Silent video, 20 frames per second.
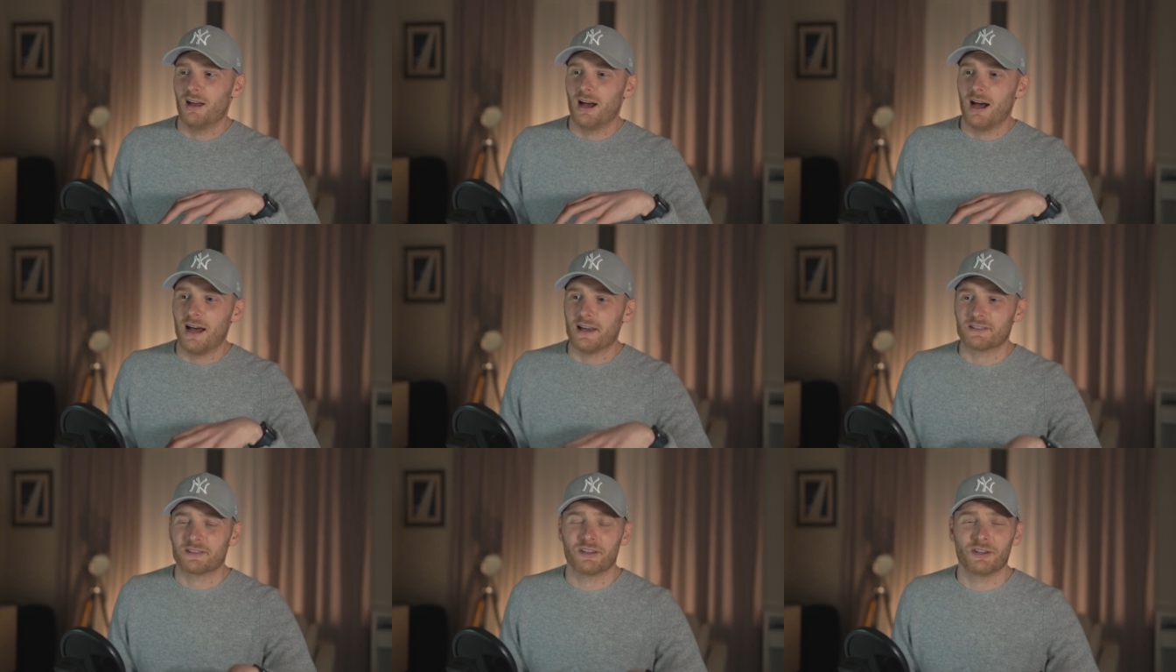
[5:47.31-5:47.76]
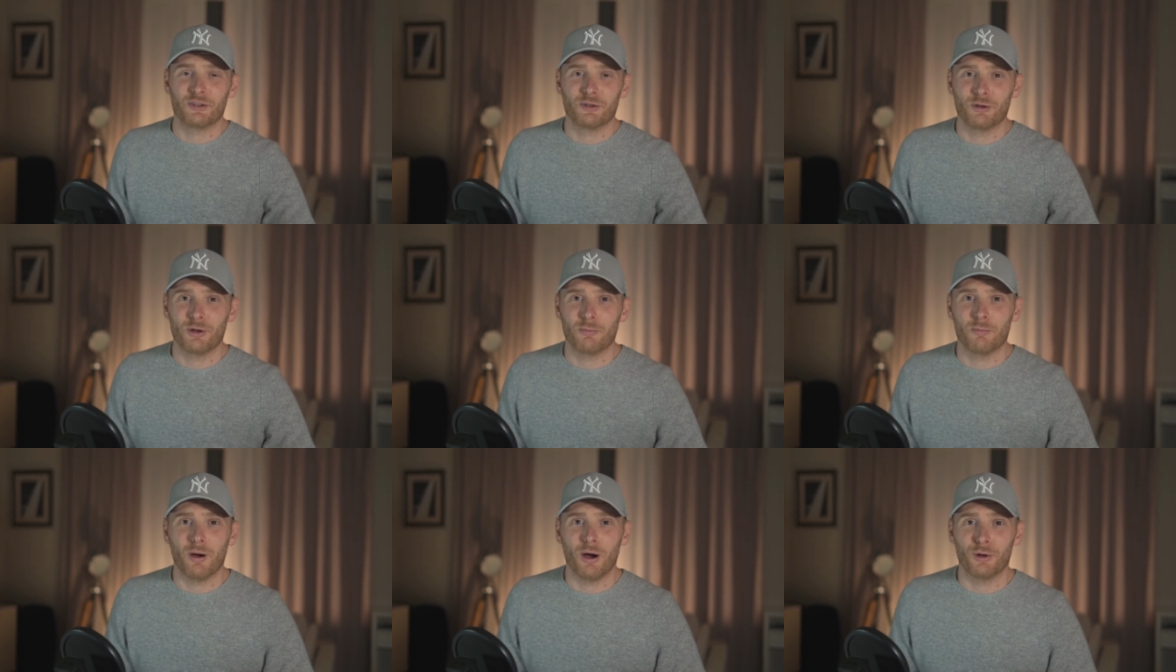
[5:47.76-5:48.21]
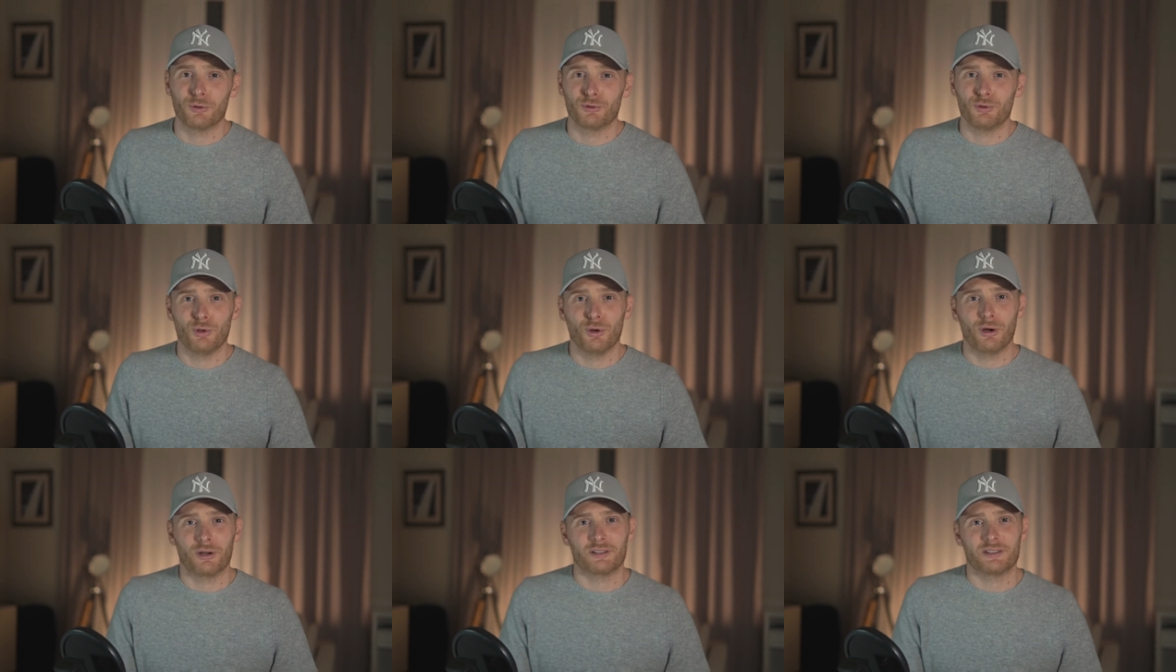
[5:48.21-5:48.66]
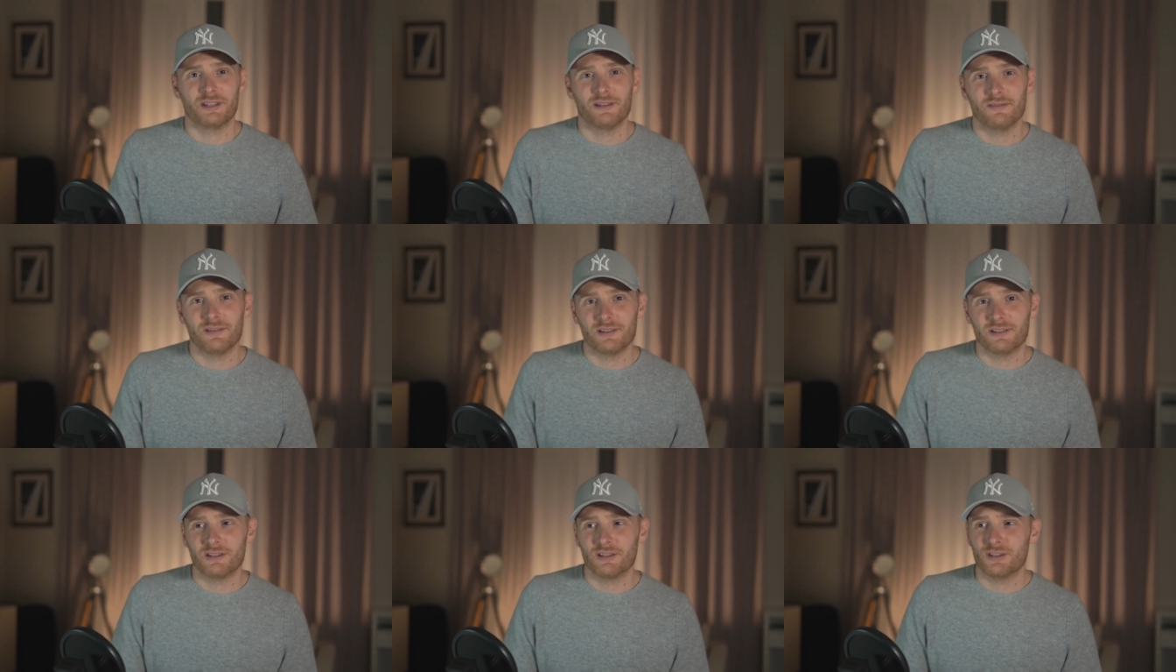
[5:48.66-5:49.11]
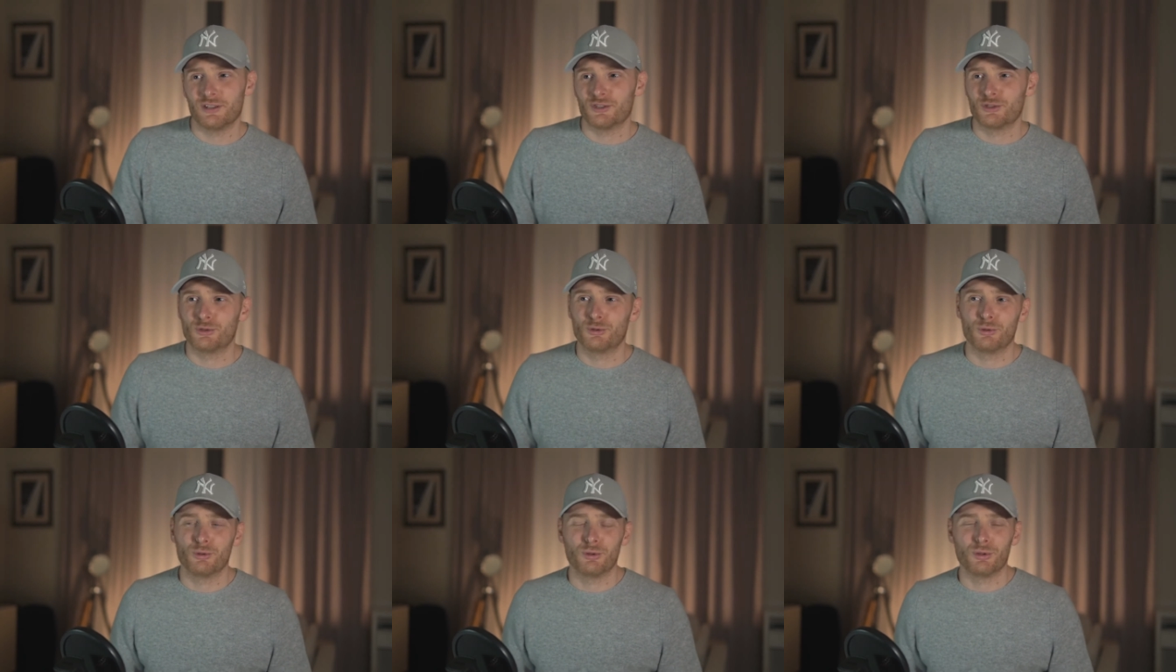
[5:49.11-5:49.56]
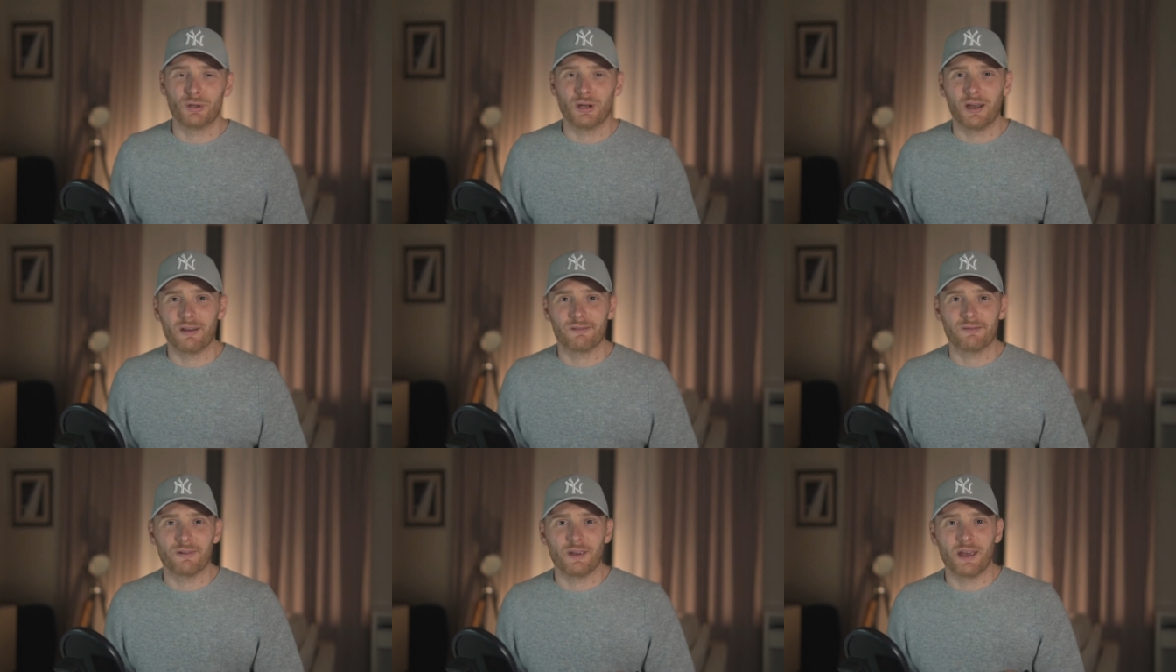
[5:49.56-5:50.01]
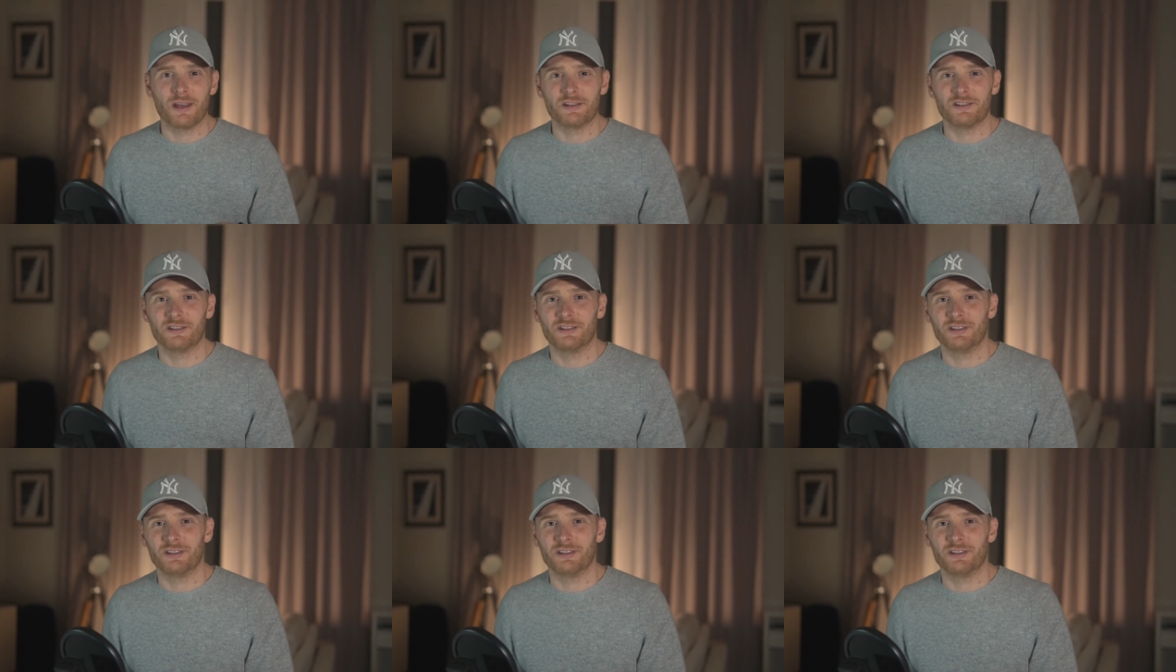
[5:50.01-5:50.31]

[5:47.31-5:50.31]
asking you about your activities. Do you have V A T